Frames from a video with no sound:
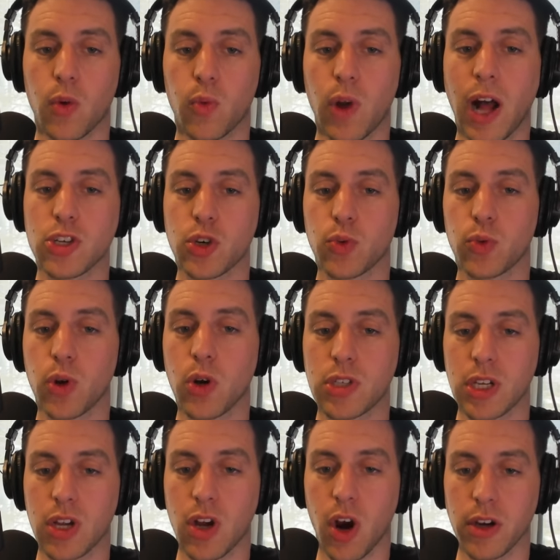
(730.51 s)
Roger
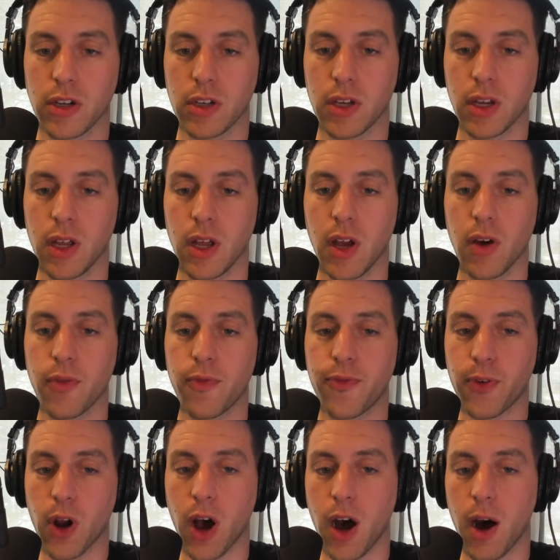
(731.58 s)
Rosengarten
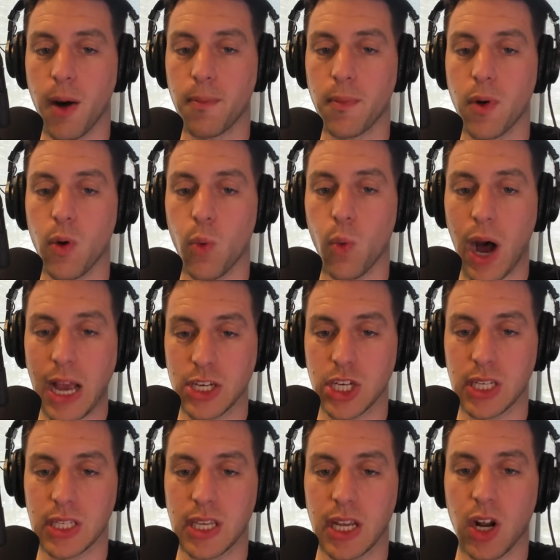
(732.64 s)
from
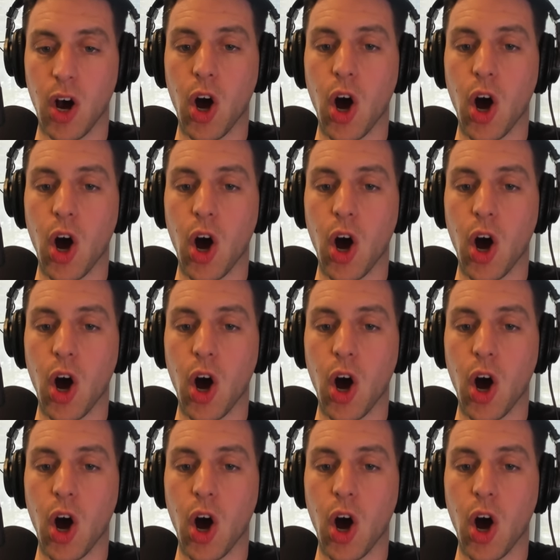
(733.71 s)
Washington,